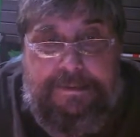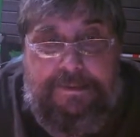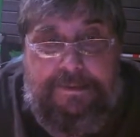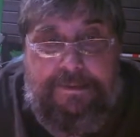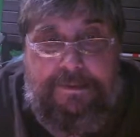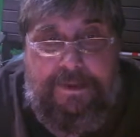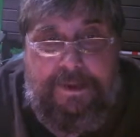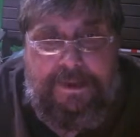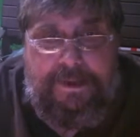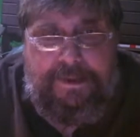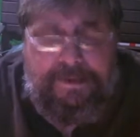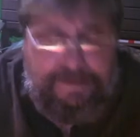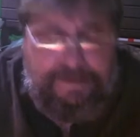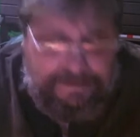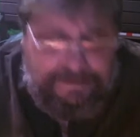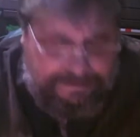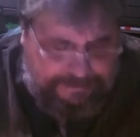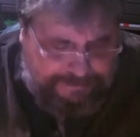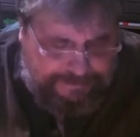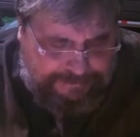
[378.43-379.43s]
They
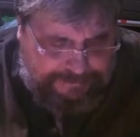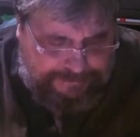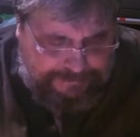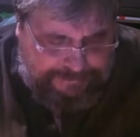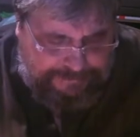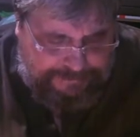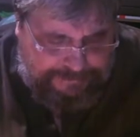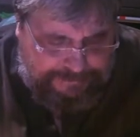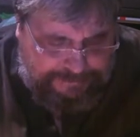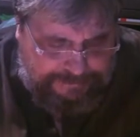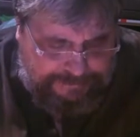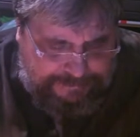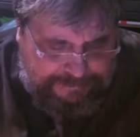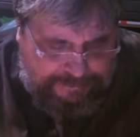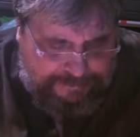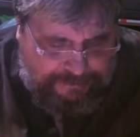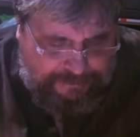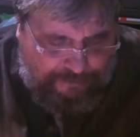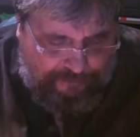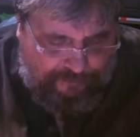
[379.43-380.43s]

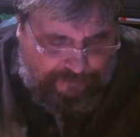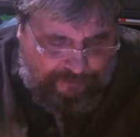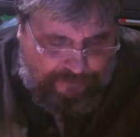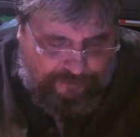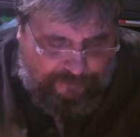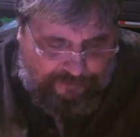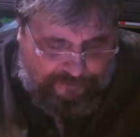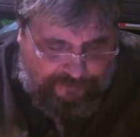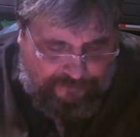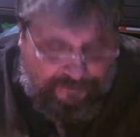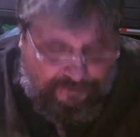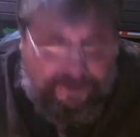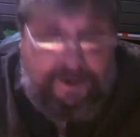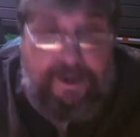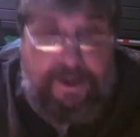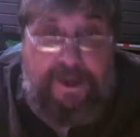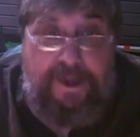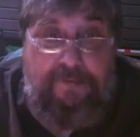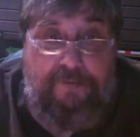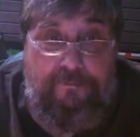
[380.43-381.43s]
suggested that
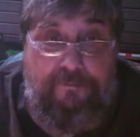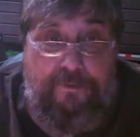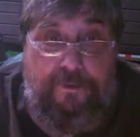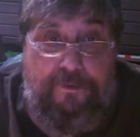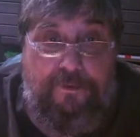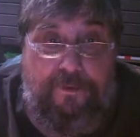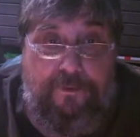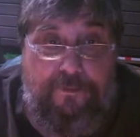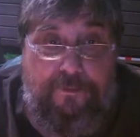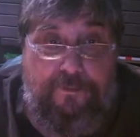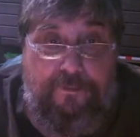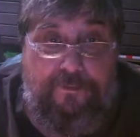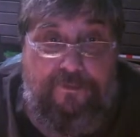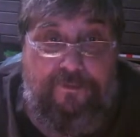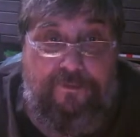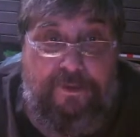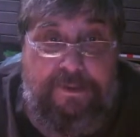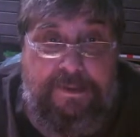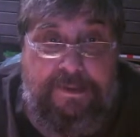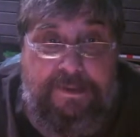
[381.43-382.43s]
I have one of
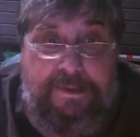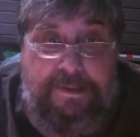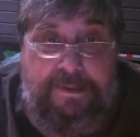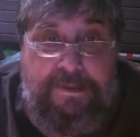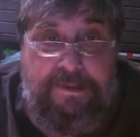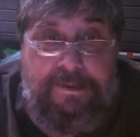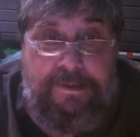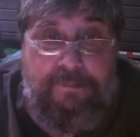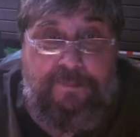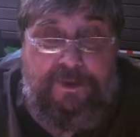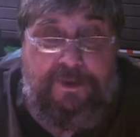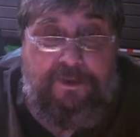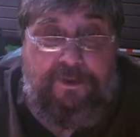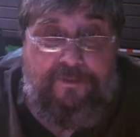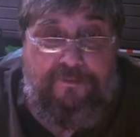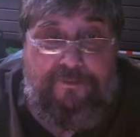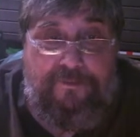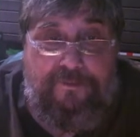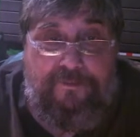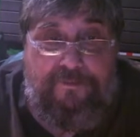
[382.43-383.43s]
those
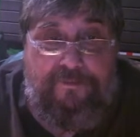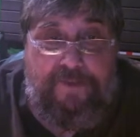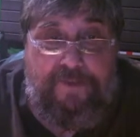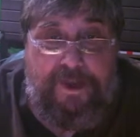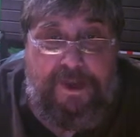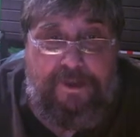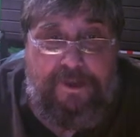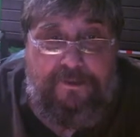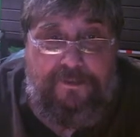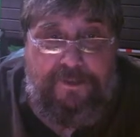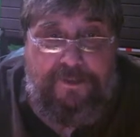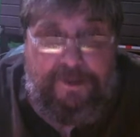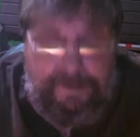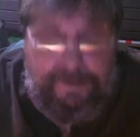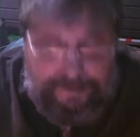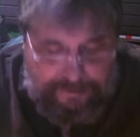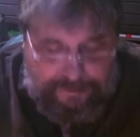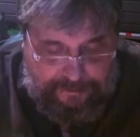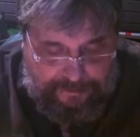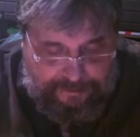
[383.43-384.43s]
because of the fact
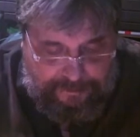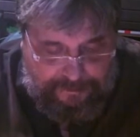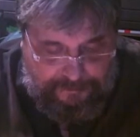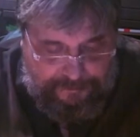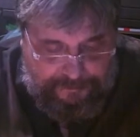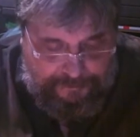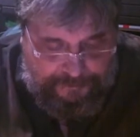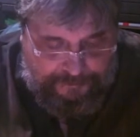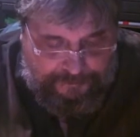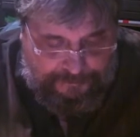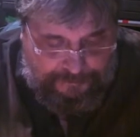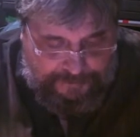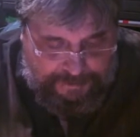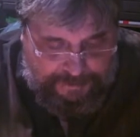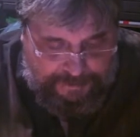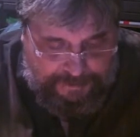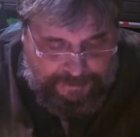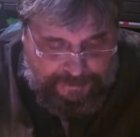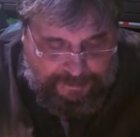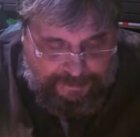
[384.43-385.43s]
that
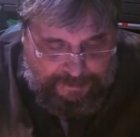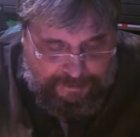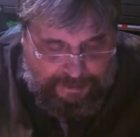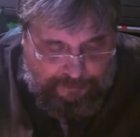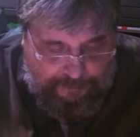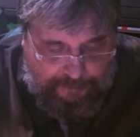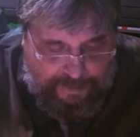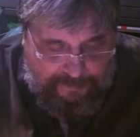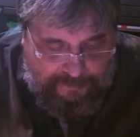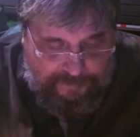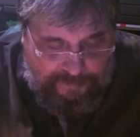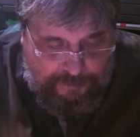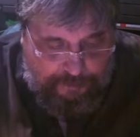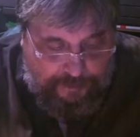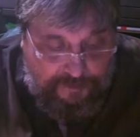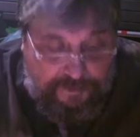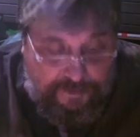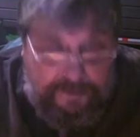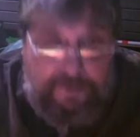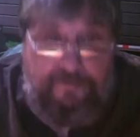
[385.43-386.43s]
I'm having
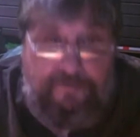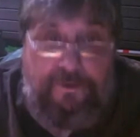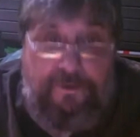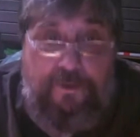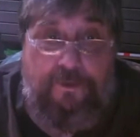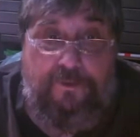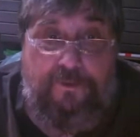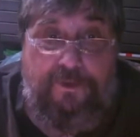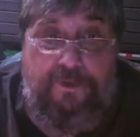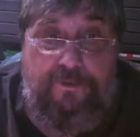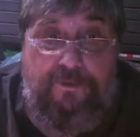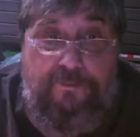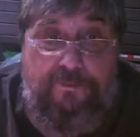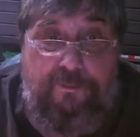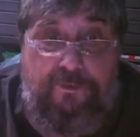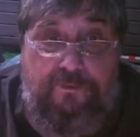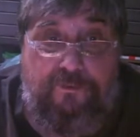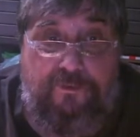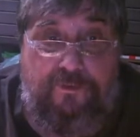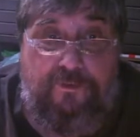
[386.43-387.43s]
breathing difficulties,
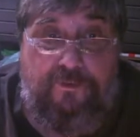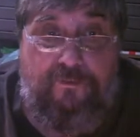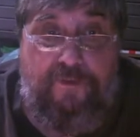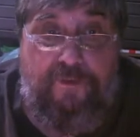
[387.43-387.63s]
which